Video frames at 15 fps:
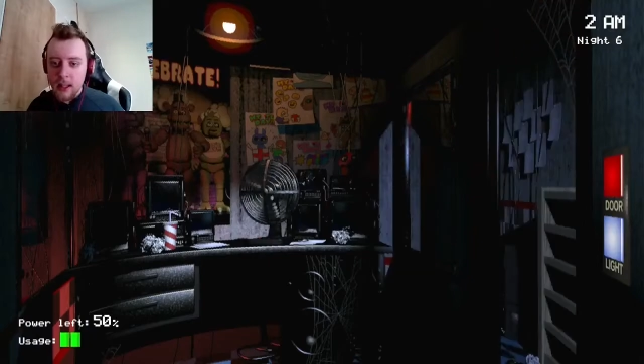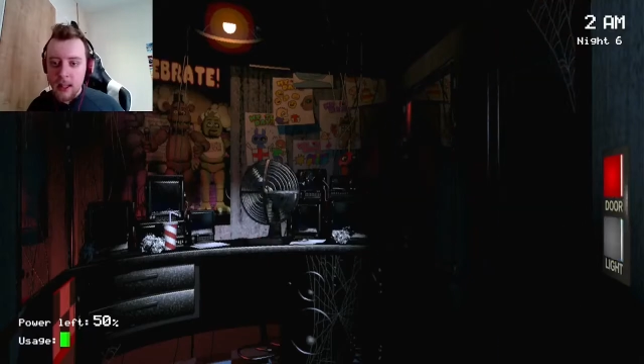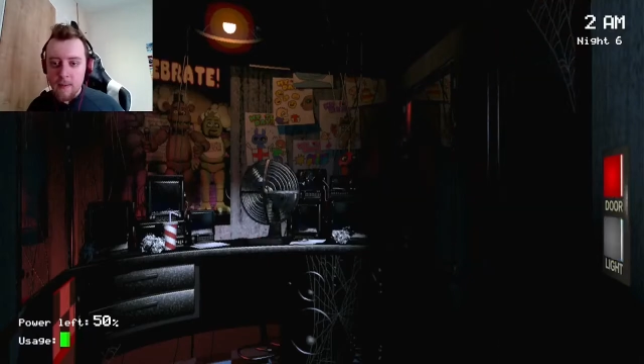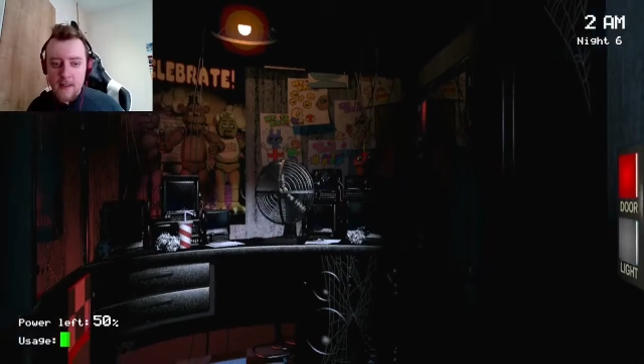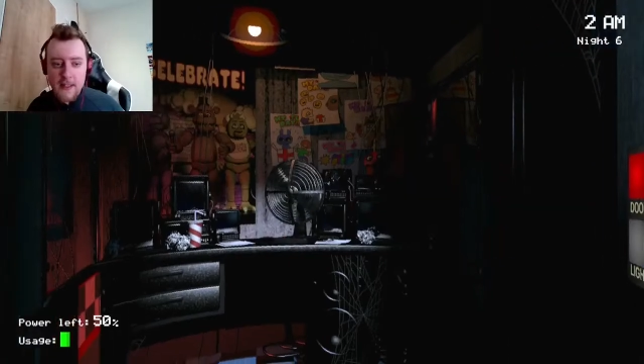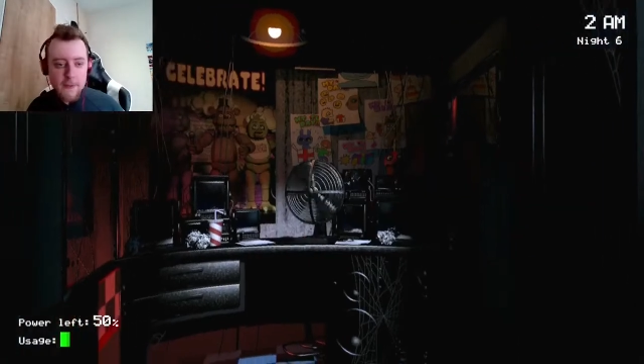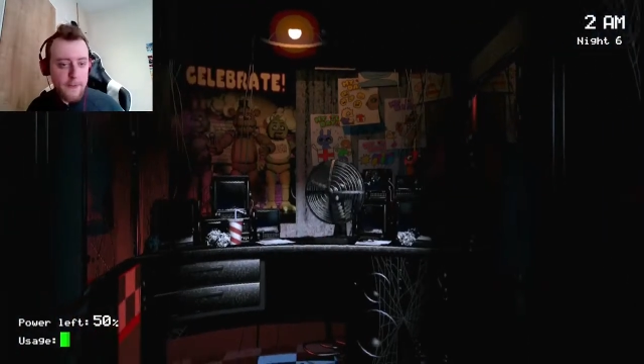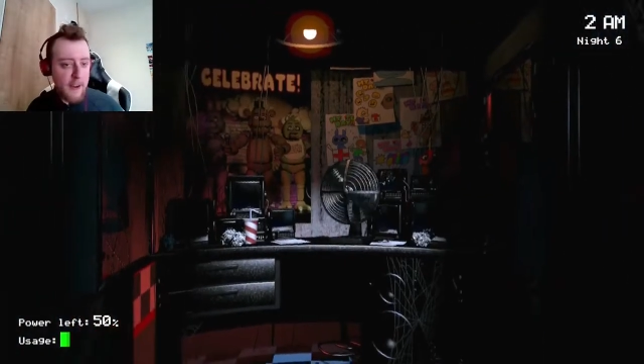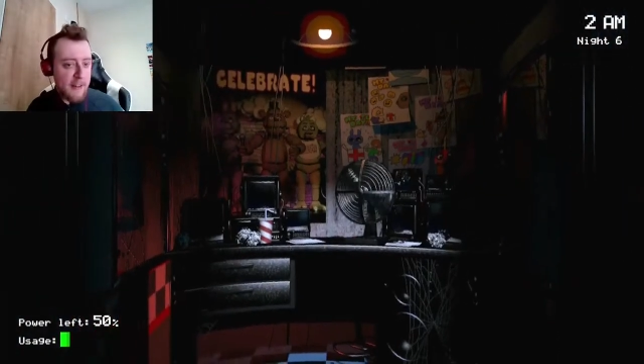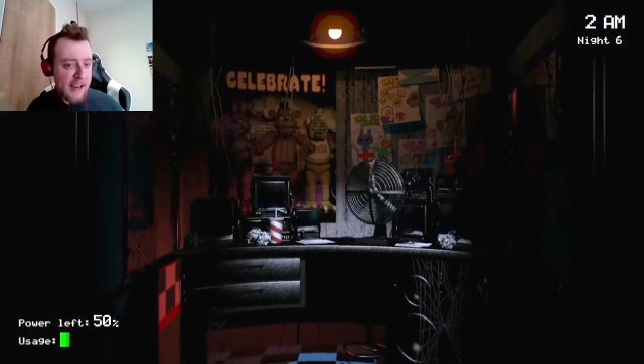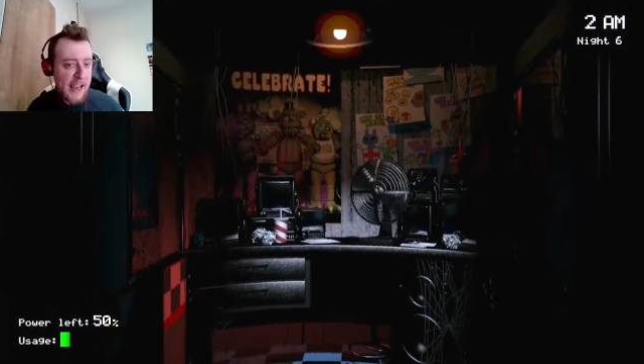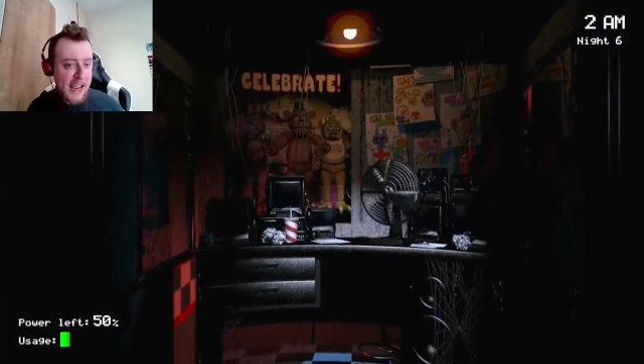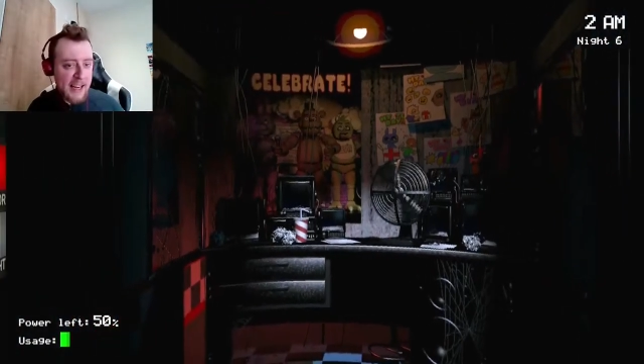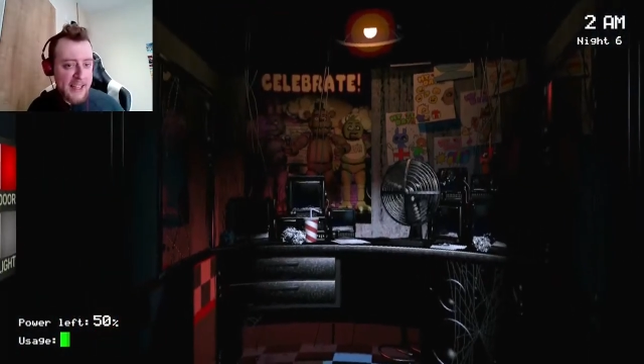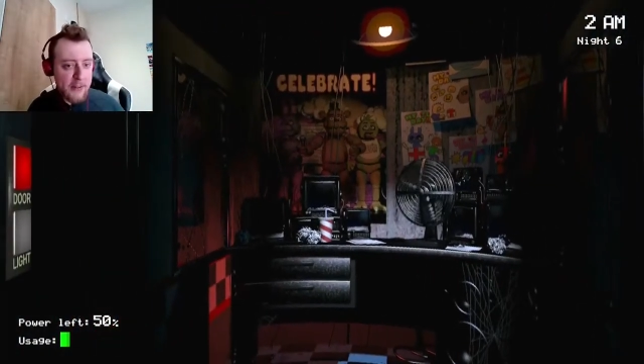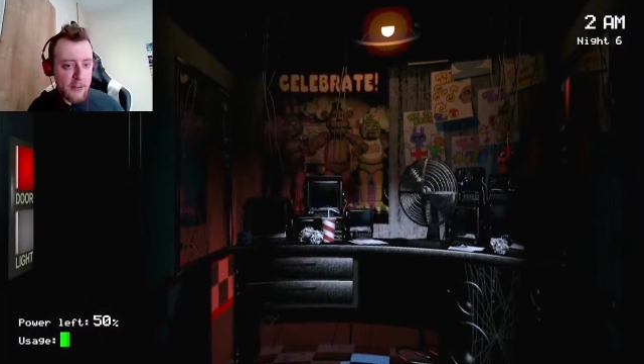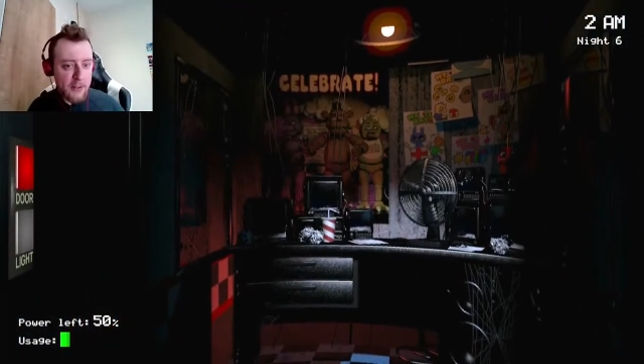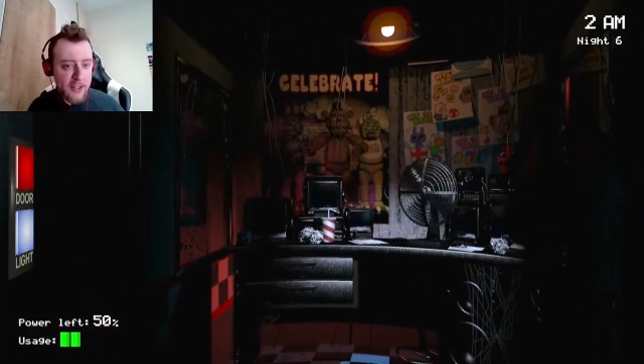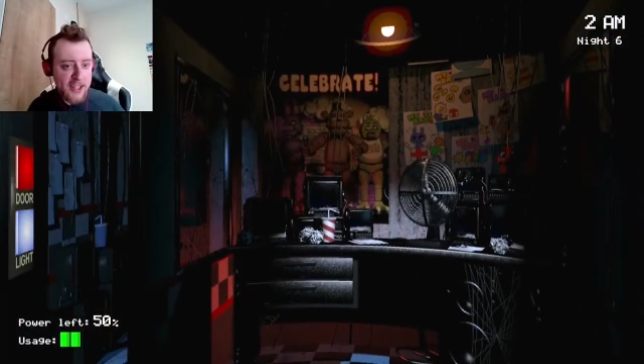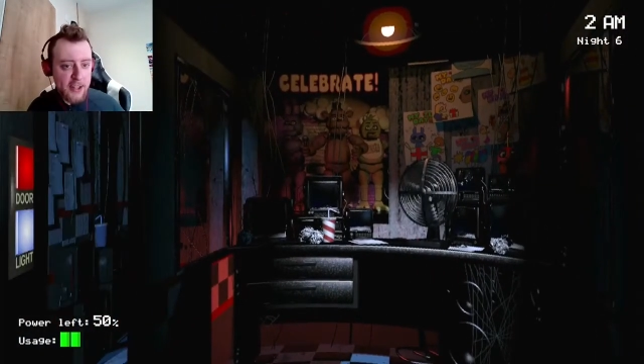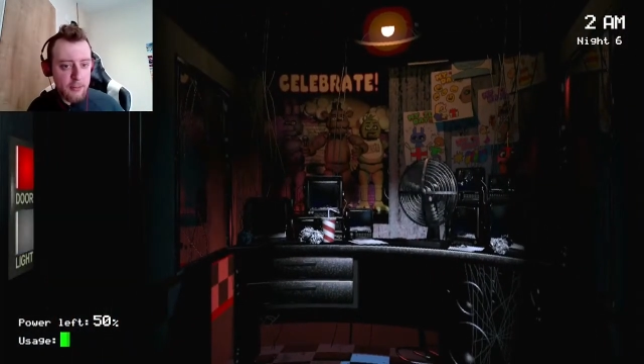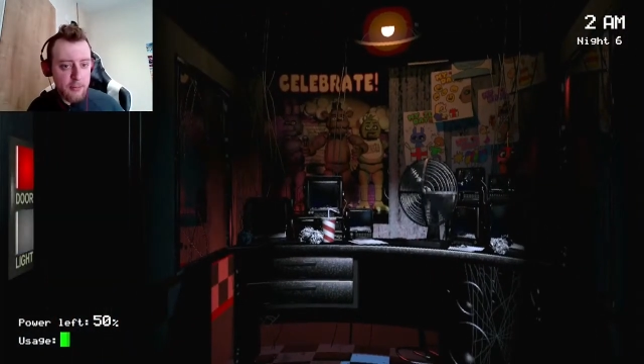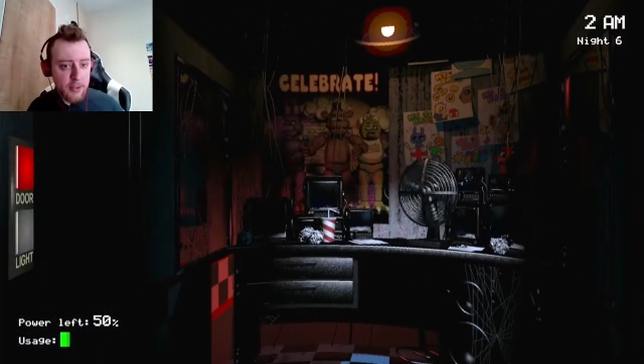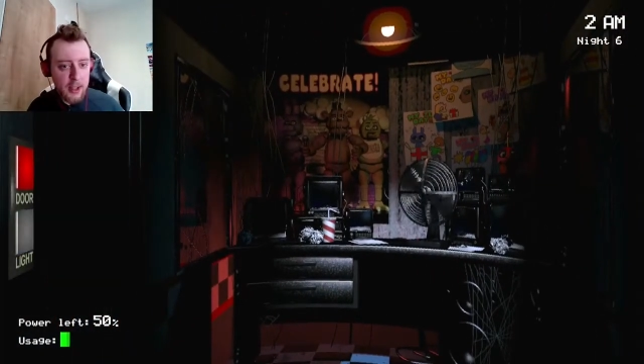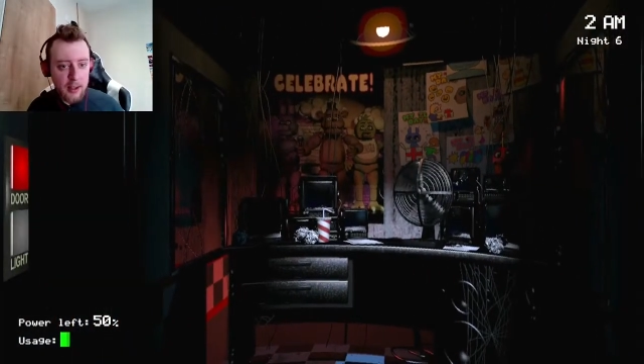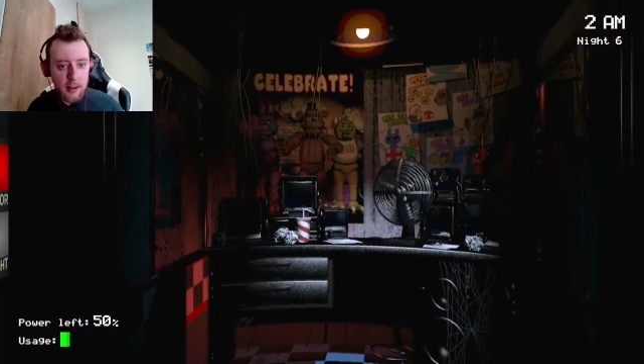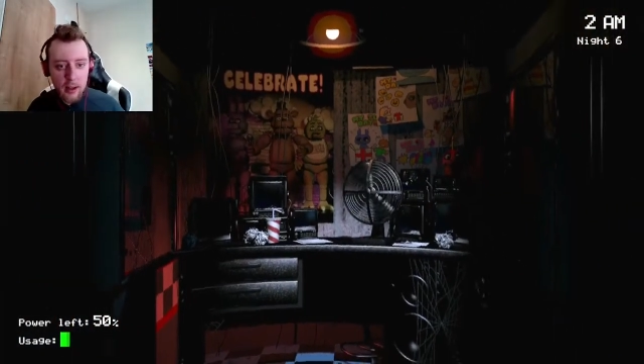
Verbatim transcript: He was very active on some